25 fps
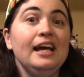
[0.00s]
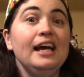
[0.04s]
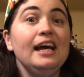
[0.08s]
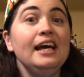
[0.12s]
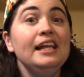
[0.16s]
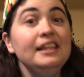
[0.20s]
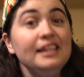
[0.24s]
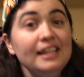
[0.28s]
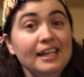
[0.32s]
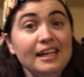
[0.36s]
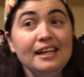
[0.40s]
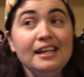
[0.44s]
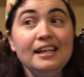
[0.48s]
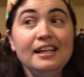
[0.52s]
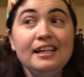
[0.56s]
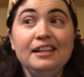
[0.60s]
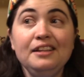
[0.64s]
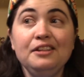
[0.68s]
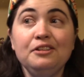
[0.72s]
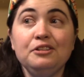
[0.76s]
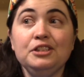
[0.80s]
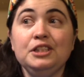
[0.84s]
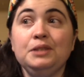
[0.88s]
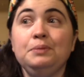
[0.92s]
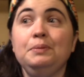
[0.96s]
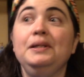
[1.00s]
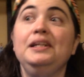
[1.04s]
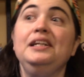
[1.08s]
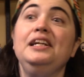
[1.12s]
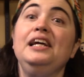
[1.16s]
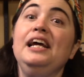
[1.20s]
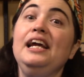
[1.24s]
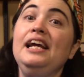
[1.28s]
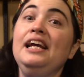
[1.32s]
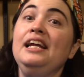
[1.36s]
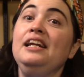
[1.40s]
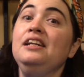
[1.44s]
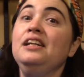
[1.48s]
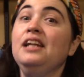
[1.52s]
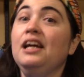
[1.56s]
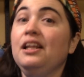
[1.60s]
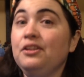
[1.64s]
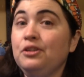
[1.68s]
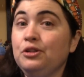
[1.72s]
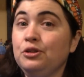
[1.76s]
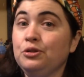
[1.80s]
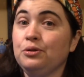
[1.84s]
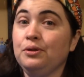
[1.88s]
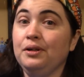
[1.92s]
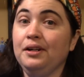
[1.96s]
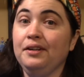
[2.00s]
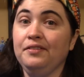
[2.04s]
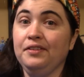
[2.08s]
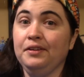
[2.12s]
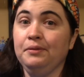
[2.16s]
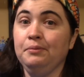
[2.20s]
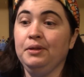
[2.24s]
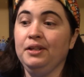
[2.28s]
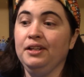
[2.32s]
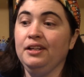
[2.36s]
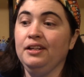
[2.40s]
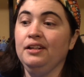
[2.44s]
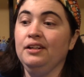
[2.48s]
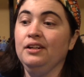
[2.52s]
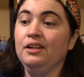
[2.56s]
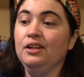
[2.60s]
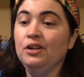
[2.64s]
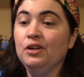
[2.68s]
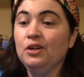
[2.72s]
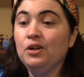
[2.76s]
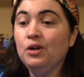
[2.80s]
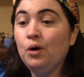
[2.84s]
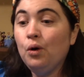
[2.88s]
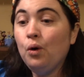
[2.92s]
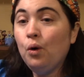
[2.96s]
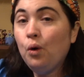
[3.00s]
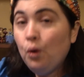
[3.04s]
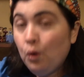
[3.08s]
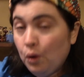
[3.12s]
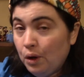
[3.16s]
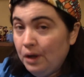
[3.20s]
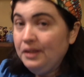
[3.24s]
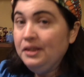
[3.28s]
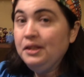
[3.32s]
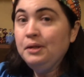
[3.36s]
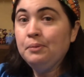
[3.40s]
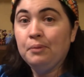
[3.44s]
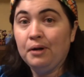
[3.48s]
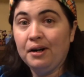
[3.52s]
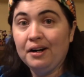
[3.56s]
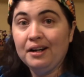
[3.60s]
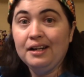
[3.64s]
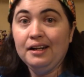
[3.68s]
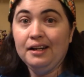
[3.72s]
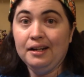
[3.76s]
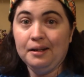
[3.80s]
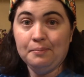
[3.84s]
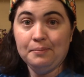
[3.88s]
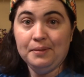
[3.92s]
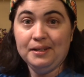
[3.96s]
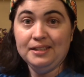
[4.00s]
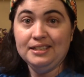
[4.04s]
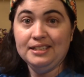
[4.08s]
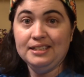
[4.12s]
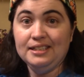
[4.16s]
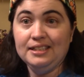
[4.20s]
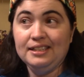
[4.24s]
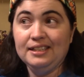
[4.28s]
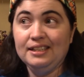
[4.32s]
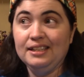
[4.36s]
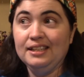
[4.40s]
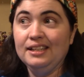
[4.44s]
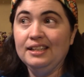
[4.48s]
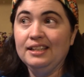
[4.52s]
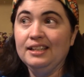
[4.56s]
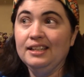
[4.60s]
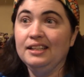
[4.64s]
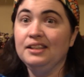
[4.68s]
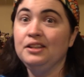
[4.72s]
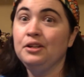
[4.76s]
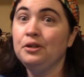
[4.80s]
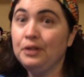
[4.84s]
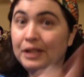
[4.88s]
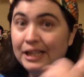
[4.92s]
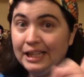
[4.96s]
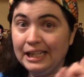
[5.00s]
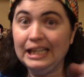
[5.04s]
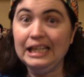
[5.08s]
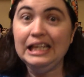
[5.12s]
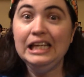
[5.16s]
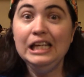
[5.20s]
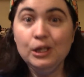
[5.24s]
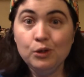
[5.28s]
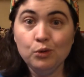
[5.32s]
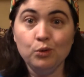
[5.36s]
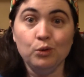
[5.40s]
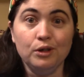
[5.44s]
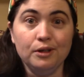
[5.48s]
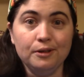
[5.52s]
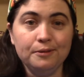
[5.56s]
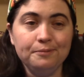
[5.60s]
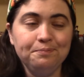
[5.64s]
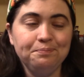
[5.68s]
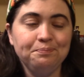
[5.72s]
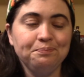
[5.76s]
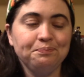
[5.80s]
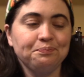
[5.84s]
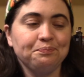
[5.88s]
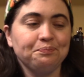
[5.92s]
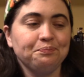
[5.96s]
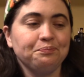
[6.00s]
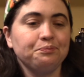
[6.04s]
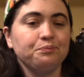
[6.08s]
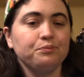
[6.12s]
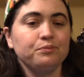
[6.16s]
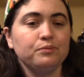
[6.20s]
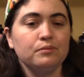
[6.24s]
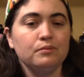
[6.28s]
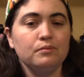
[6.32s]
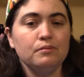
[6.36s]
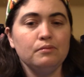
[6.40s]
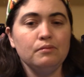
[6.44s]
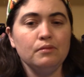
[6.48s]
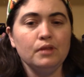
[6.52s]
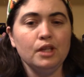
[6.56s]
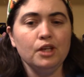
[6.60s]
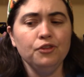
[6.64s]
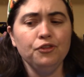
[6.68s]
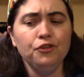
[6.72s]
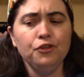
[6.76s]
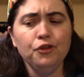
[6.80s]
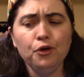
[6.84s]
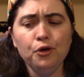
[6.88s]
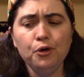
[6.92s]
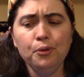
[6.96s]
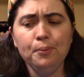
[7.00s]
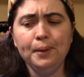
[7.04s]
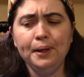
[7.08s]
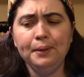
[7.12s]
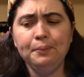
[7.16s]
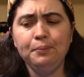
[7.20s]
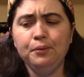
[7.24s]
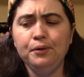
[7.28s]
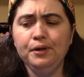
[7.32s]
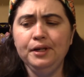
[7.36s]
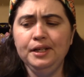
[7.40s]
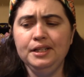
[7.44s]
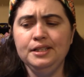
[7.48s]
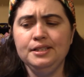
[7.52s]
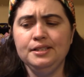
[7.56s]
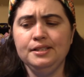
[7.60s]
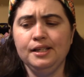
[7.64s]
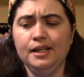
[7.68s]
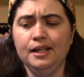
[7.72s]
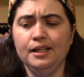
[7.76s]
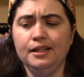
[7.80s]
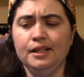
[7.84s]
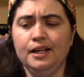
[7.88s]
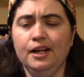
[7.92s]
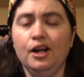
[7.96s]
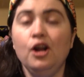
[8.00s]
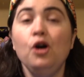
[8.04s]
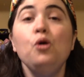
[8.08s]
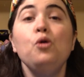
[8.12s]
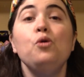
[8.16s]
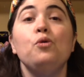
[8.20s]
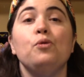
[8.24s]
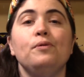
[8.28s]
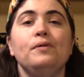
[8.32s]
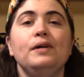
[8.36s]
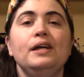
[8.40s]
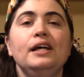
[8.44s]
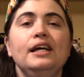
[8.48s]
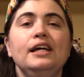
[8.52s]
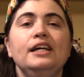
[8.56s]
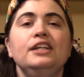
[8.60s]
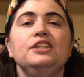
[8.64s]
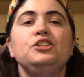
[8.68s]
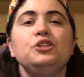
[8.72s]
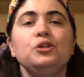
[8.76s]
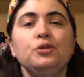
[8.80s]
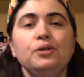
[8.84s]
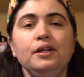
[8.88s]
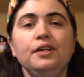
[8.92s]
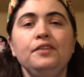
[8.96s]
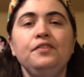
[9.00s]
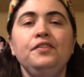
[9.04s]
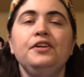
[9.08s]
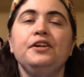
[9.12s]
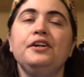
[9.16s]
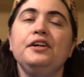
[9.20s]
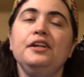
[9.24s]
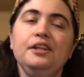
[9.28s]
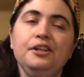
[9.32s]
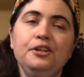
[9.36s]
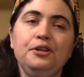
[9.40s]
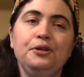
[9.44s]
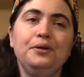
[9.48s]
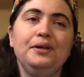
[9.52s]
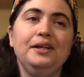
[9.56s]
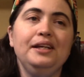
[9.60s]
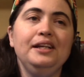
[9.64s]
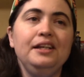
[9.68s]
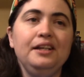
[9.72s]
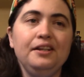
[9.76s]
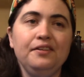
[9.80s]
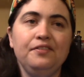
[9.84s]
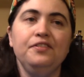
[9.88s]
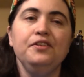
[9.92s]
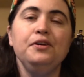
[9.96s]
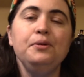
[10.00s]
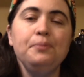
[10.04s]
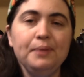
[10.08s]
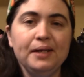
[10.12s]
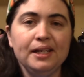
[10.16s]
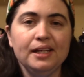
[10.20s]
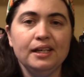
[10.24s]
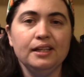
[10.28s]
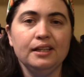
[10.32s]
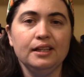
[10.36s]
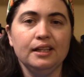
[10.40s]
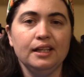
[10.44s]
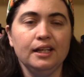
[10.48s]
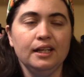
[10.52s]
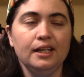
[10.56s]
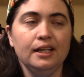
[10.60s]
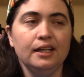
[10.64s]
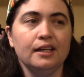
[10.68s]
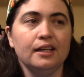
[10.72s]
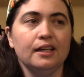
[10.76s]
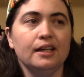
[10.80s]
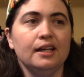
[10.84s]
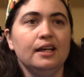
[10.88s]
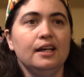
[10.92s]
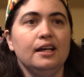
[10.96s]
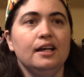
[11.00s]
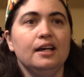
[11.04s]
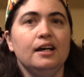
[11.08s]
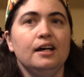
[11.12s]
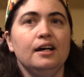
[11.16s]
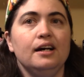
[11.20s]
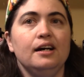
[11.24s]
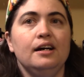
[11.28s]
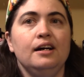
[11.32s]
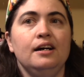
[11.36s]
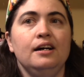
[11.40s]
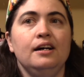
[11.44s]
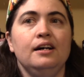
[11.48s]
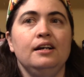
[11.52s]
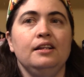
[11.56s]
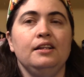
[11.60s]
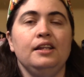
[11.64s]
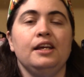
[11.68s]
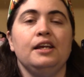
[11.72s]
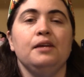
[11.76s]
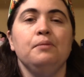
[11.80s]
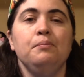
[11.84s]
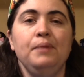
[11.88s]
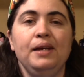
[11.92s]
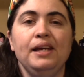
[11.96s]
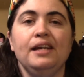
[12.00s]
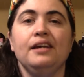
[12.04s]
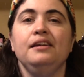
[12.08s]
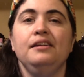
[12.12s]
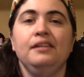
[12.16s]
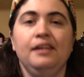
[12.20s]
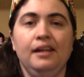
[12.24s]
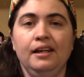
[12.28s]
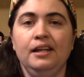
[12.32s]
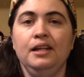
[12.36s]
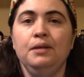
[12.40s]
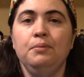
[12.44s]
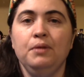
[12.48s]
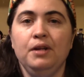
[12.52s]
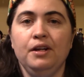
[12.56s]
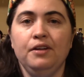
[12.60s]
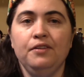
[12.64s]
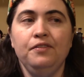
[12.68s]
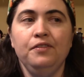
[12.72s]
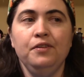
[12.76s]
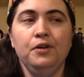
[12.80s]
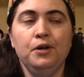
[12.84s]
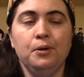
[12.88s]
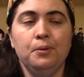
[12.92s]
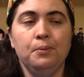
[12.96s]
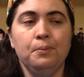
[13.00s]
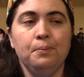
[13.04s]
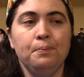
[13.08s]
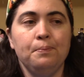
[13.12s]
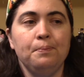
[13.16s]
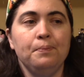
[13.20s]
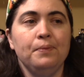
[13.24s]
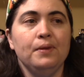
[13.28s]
and then they'll spend another 25 million on the marketing budget. They're like equal. So my point in saying that, oh, so if you're gonna do an indie filmmaking thing, uh, like and make a 90 minute film,